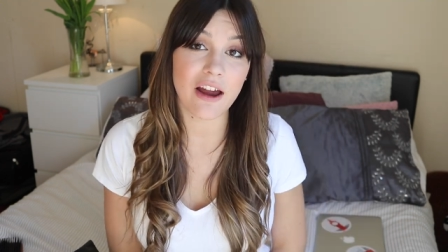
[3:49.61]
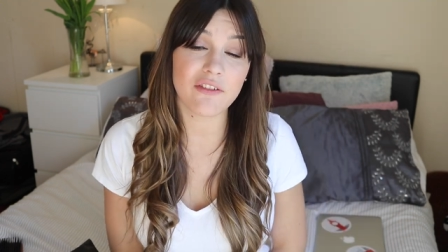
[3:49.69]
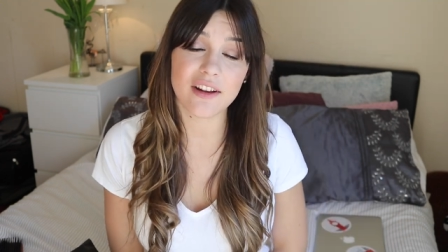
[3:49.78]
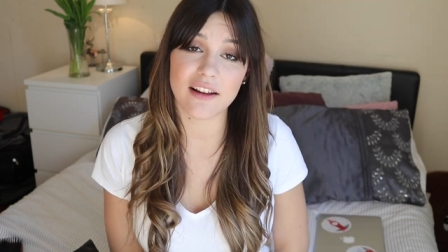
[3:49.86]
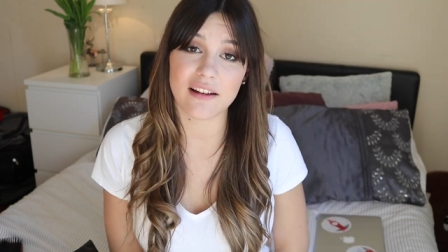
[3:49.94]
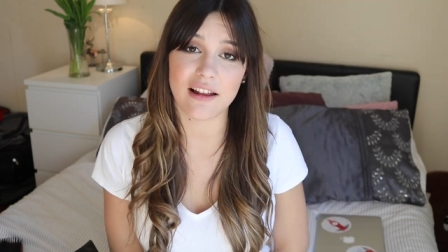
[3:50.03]
I
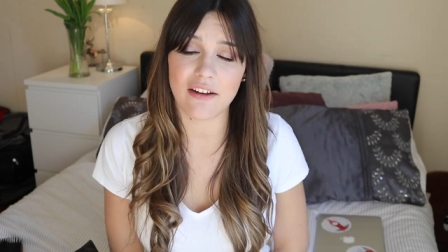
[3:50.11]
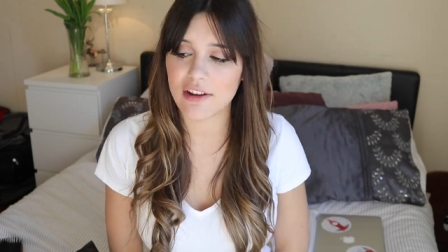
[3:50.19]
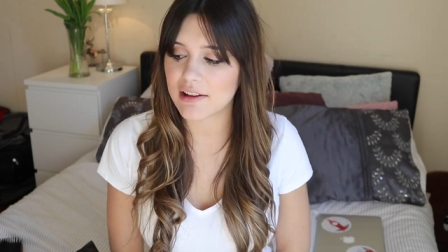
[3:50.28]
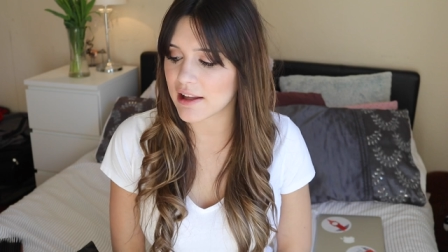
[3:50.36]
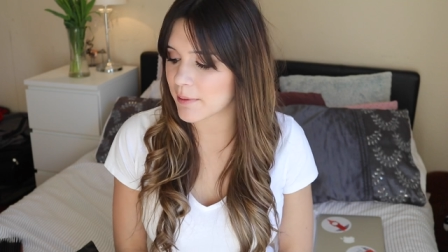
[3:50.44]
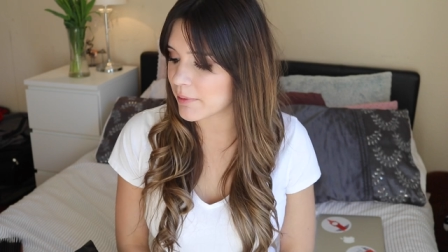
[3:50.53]
really love
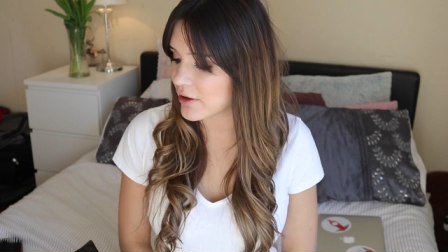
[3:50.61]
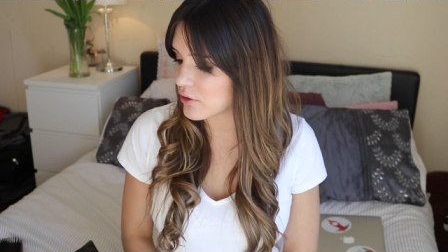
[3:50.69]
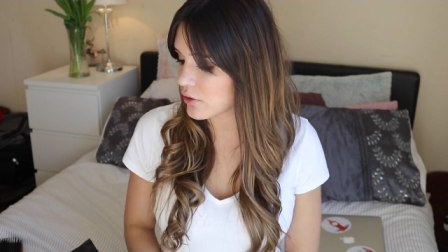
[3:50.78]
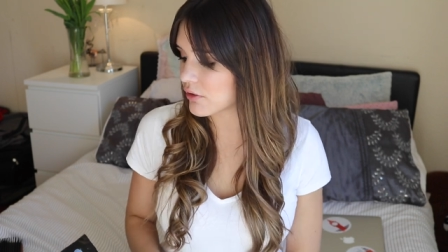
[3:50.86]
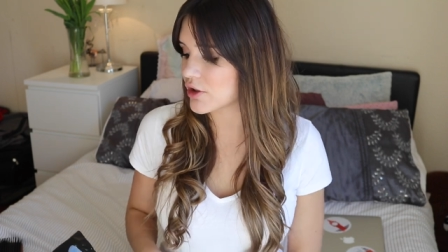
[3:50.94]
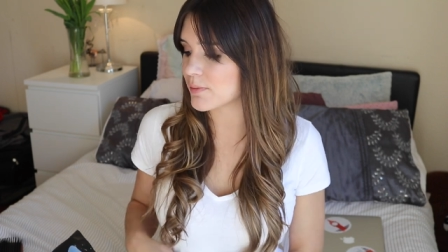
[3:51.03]
it. Like please
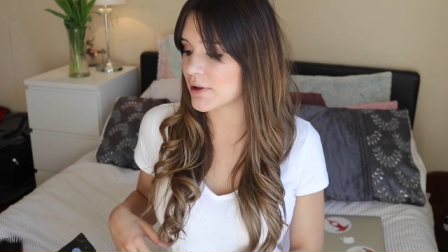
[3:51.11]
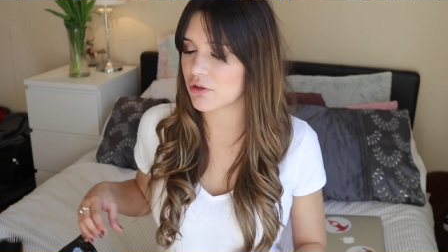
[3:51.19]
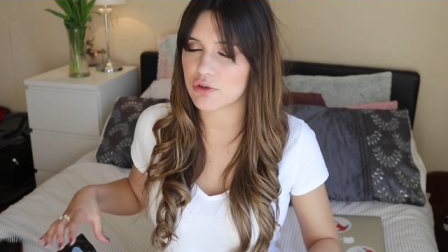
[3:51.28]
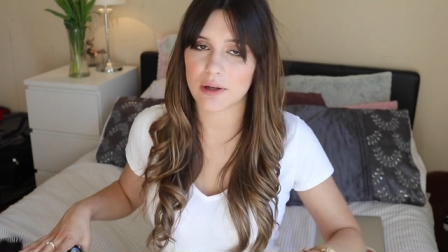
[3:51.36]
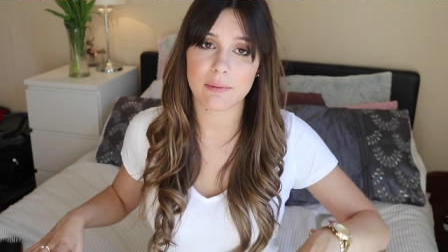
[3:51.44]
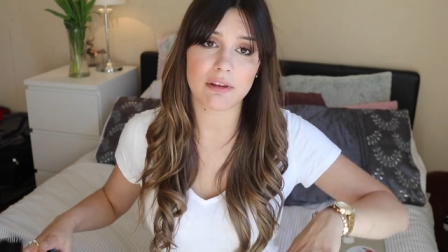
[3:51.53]
don't crush my
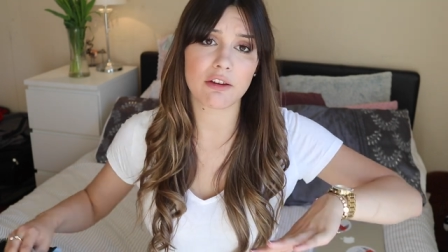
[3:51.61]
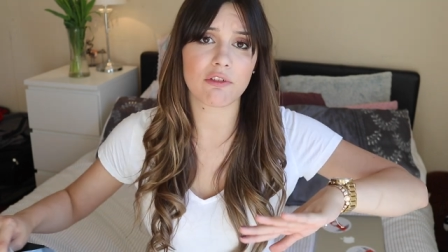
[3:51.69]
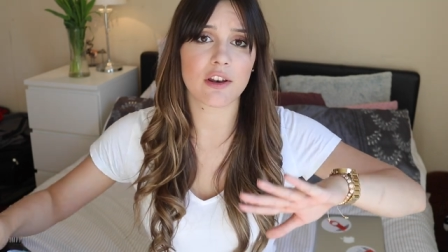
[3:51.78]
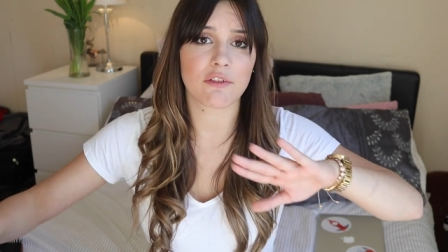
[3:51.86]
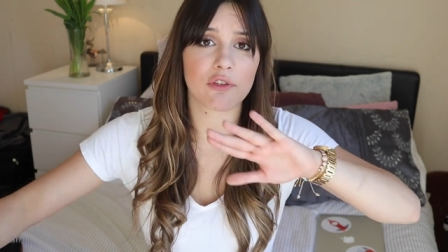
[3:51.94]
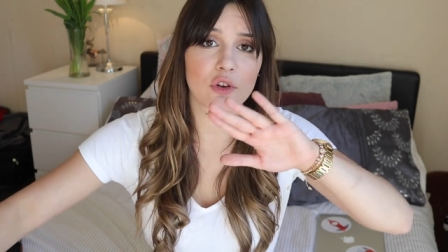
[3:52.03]
dreams,
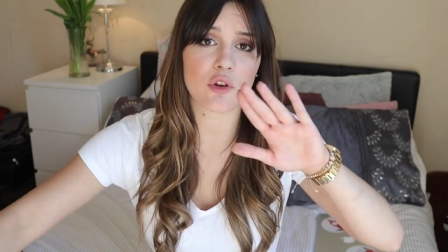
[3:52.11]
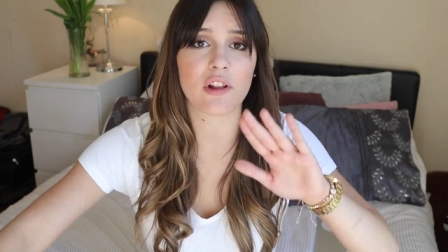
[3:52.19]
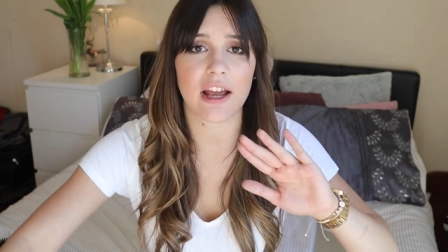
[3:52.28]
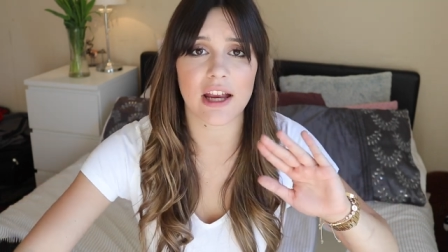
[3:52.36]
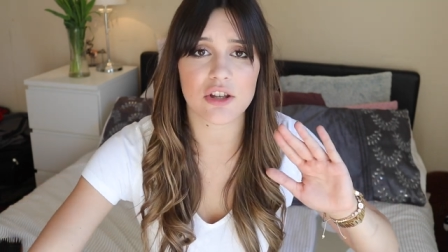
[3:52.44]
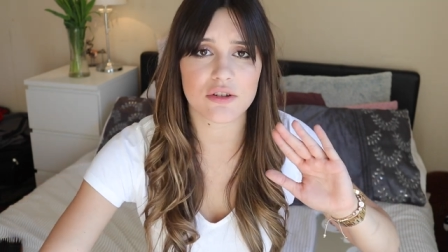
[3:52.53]
even if you don't
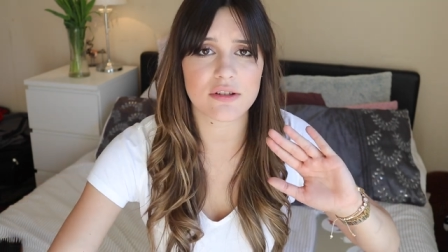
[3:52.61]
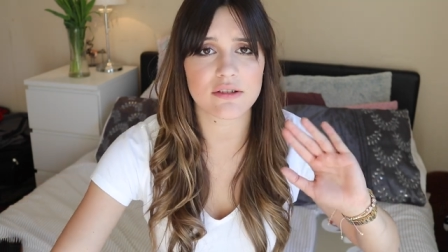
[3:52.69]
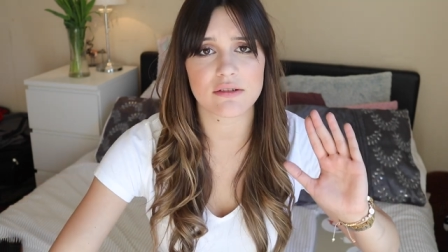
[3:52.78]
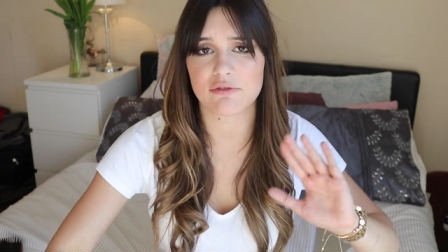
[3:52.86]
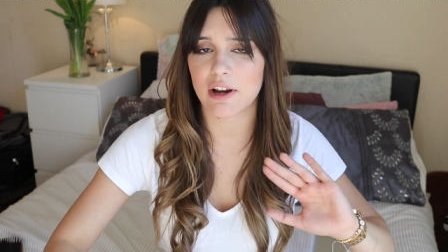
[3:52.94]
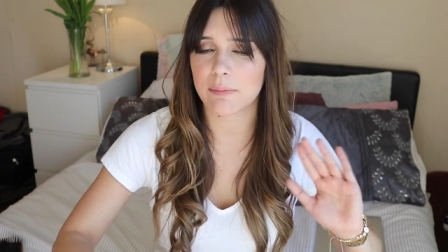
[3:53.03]
like it,
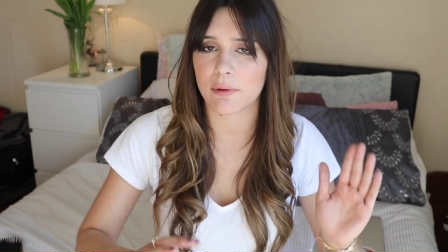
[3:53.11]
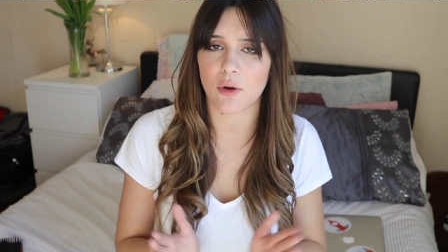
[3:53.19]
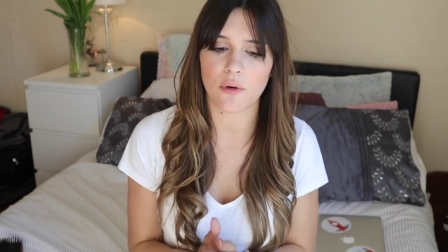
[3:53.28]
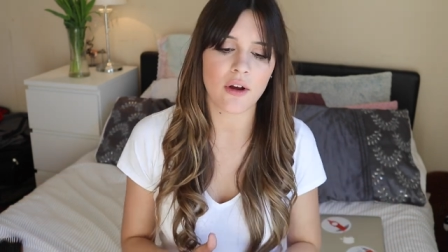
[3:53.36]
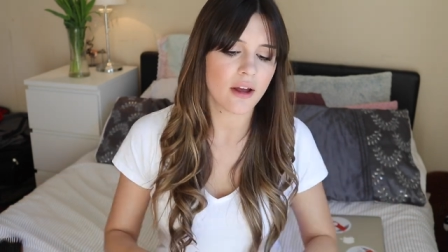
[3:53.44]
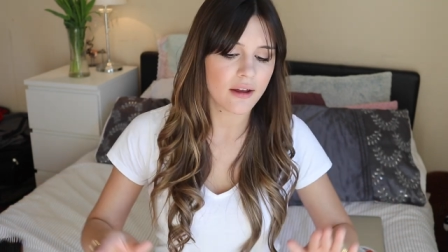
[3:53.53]
just write below
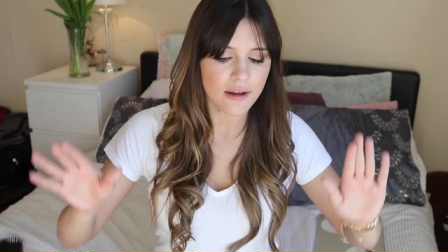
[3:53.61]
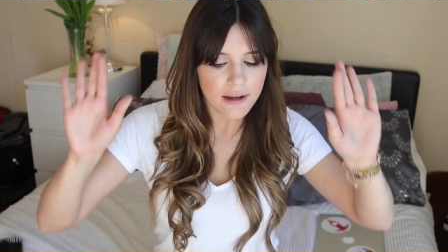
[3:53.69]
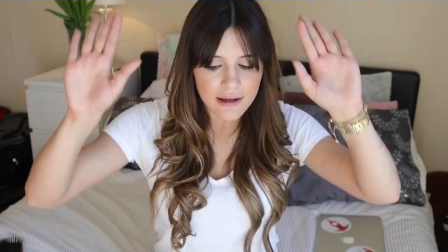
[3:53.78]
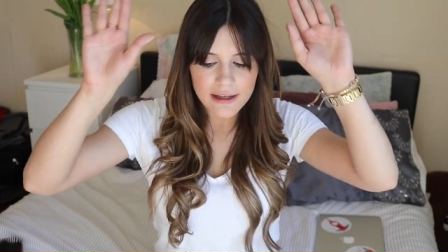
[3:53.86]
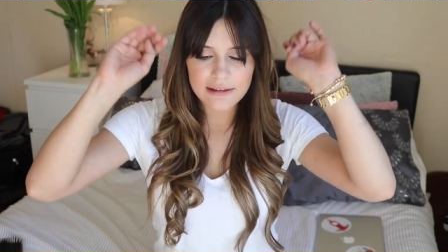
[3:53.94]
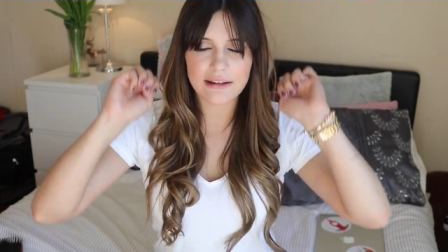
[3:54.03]

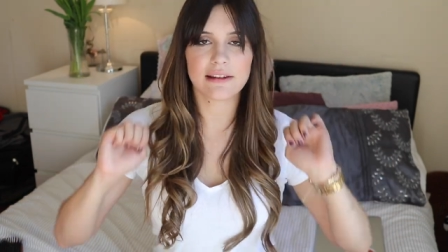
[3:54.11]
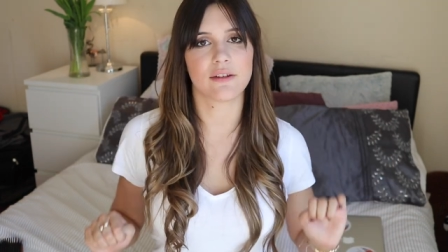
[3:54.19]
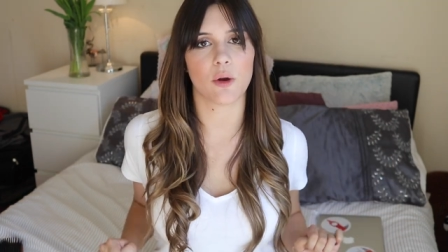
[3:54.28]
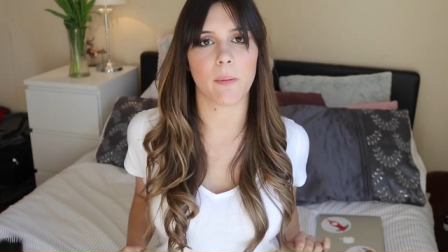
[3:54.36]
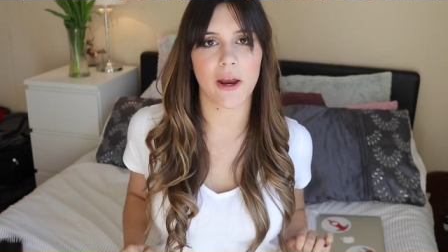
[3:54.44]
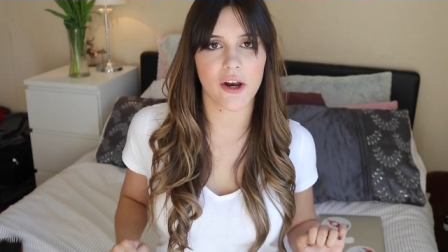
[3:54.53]
this is
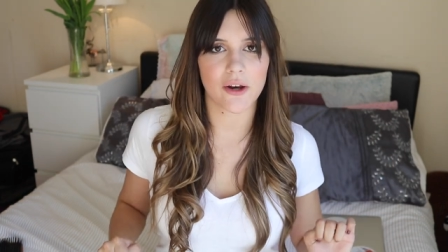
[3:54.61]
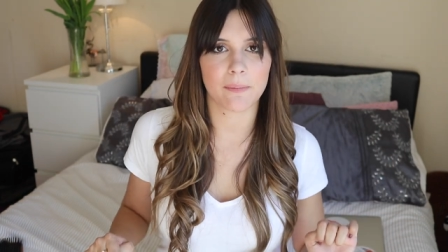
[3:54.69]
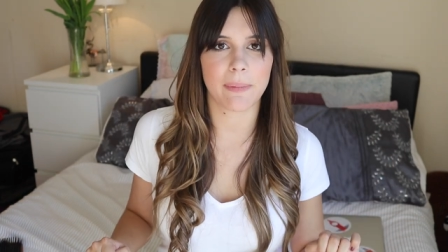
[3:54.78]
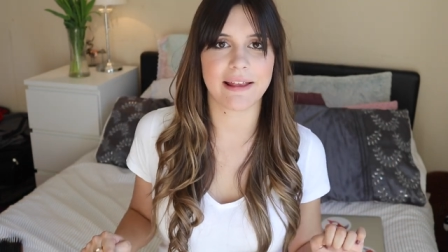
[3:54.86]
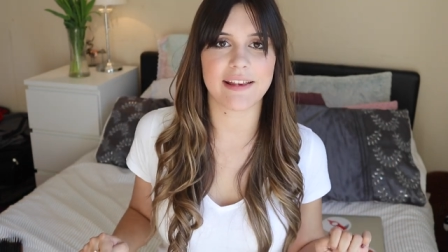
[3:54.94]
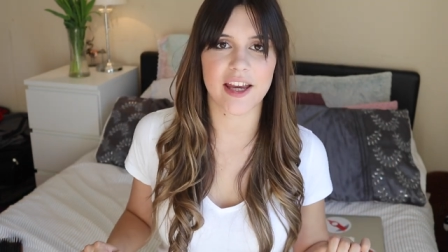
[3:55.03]
your
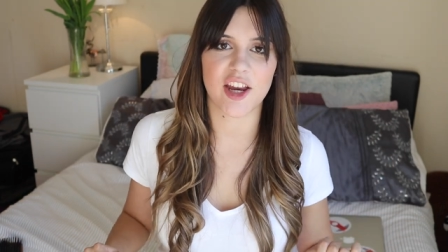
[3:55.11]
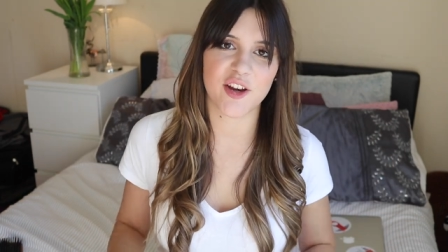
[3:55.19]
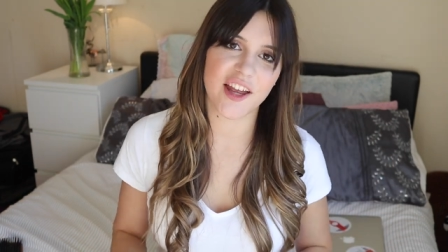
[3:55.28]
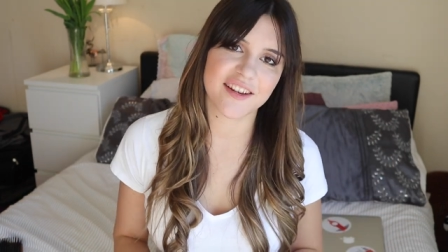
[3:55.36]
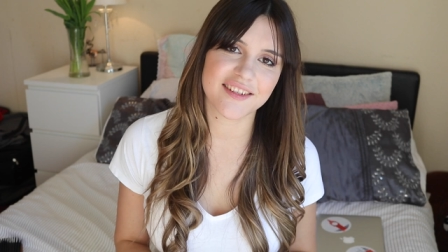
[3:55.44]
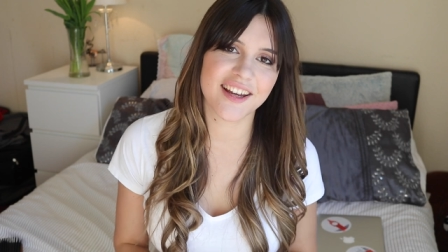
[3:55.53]
best hair yet,